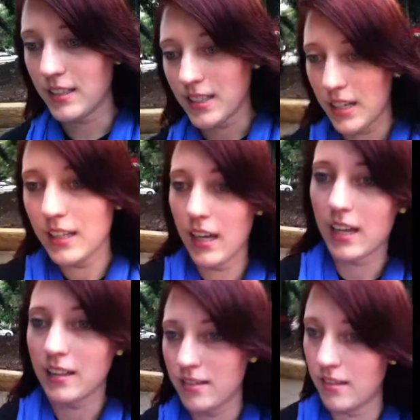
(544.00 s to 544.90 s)
I see
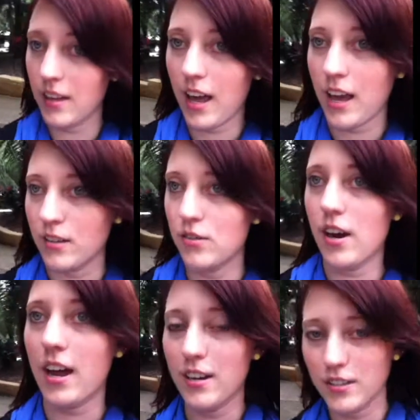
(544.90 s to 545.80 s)
like the hand
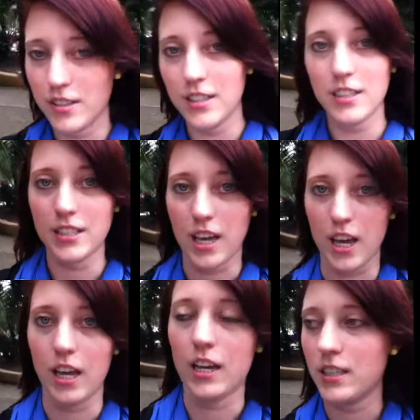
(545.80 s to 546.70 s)
dryers and the
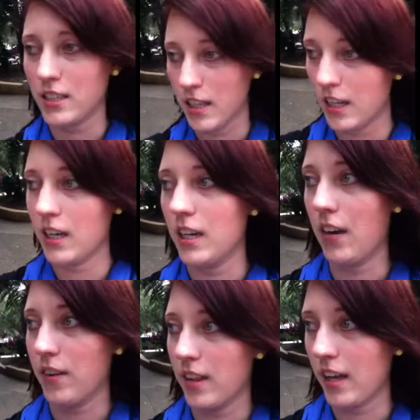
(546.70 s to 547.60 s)
sinks and
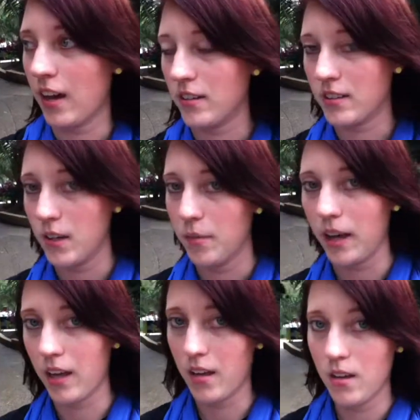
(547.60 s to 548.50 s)
everything else and I'm
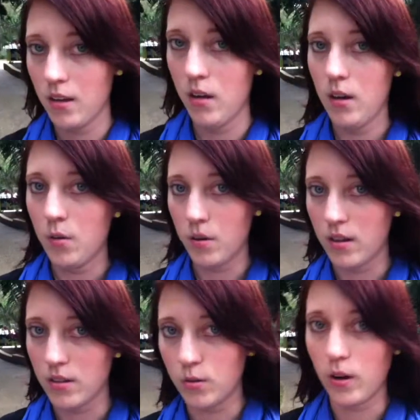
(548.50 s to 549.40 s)
like,
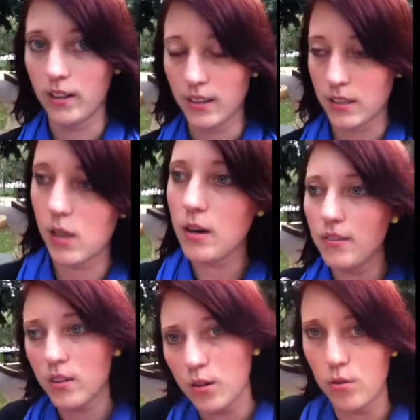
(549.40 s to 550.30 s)
where are the toilets? Like you
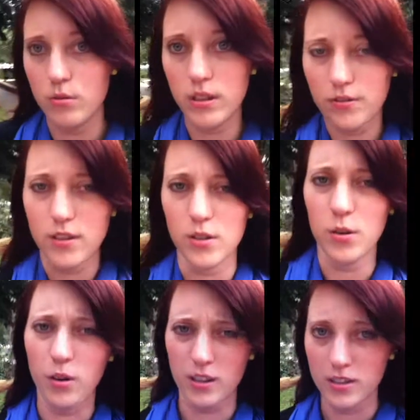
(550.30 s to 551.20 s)
have to go through different
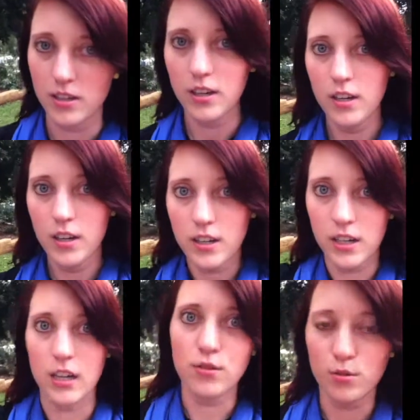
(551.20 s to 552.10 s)
doors
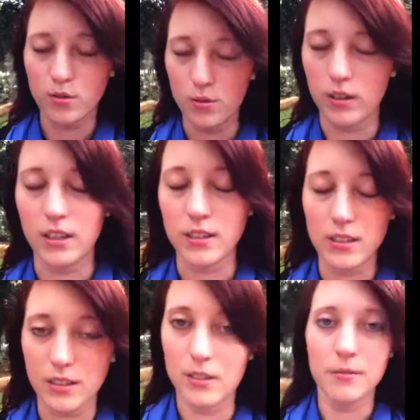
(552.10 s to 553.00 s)
to get through the
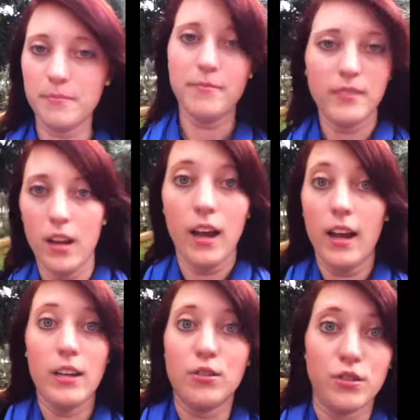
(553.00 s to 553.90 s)
toilets. It's
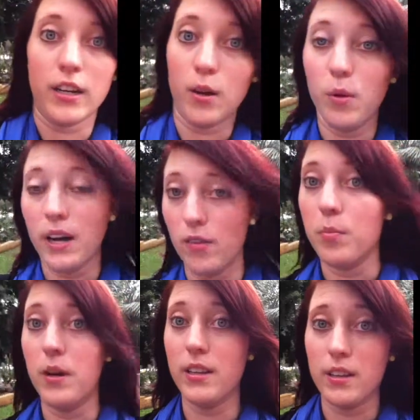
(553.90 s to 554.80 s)
interesting, whatever,
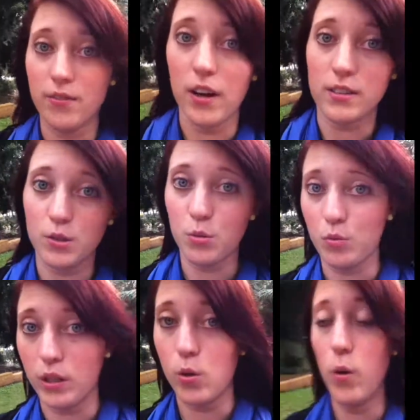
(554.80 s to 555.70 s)
but the faucets were really